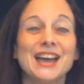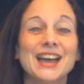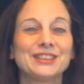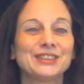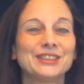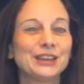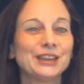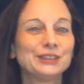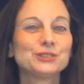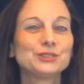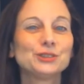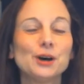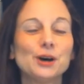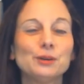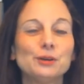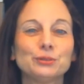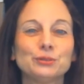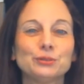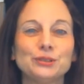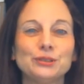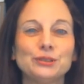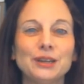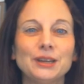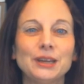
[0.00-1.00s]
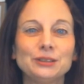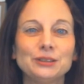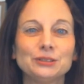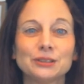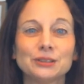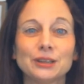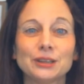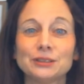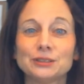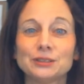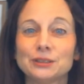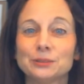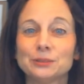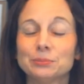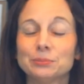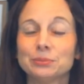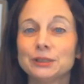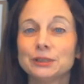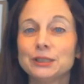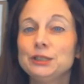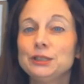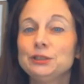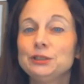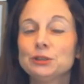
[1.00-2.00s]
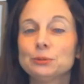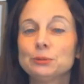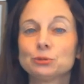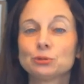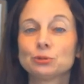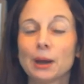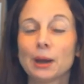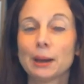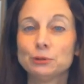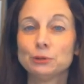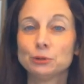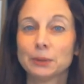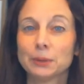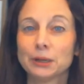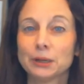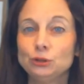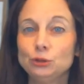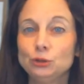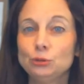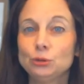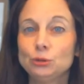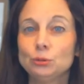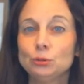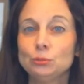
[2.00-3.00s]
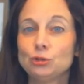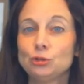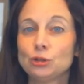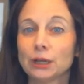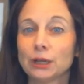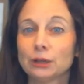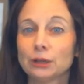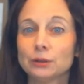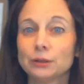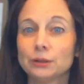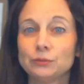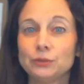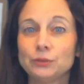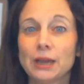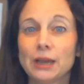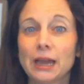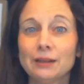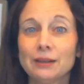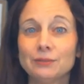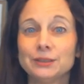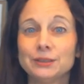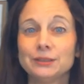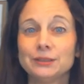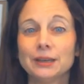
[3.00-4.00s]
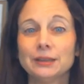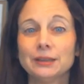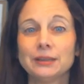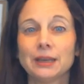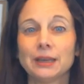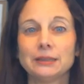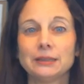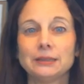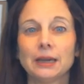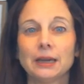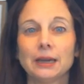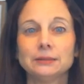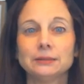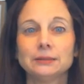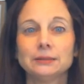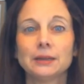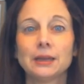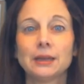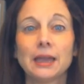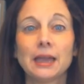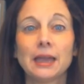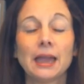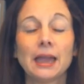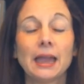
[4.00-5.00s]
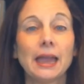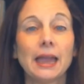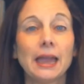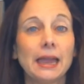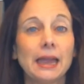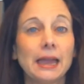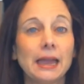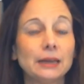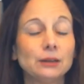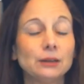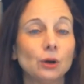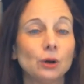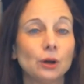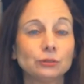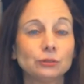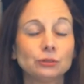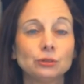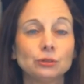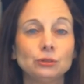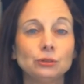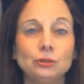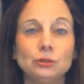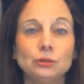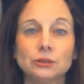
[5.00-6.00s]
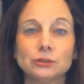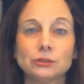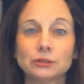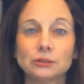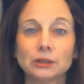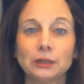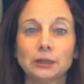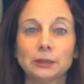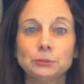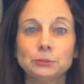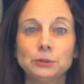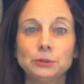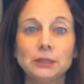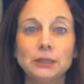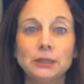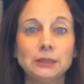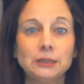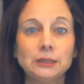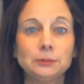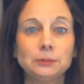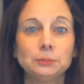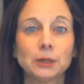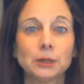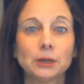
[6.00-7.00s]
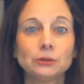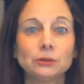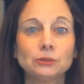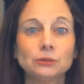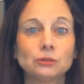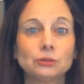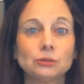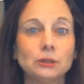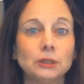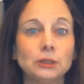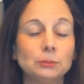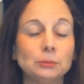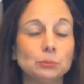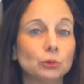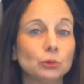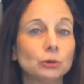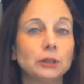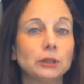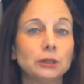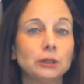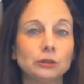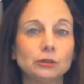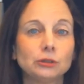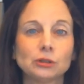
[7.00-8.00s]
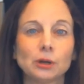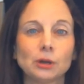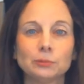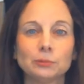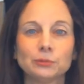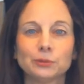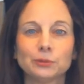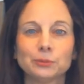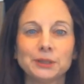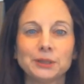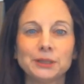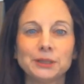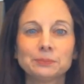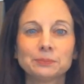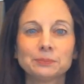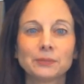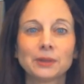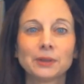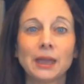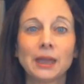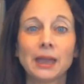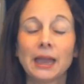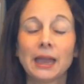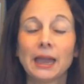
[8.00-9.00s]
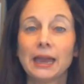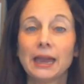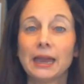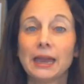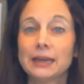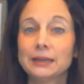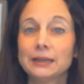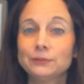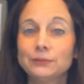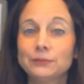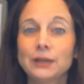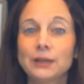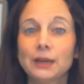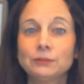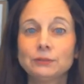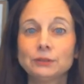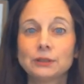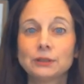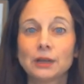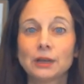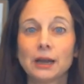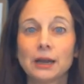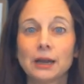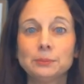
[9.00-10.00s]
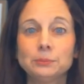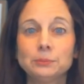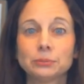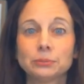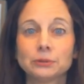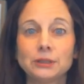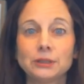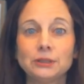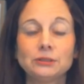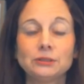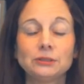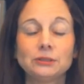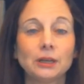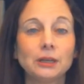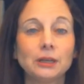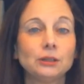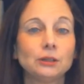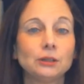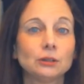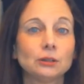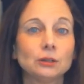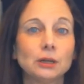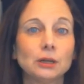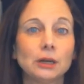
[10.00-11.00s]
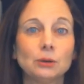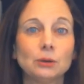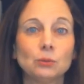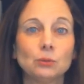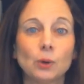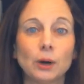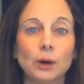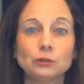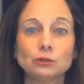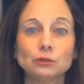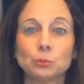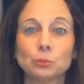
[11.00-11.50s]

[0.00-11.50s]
That's all for today's lesson. Please subscribe to my YouTube channel if you haven't done that yet. And also you can sign up to get emails to get more English help from me. And if you have the time, please stay here and watch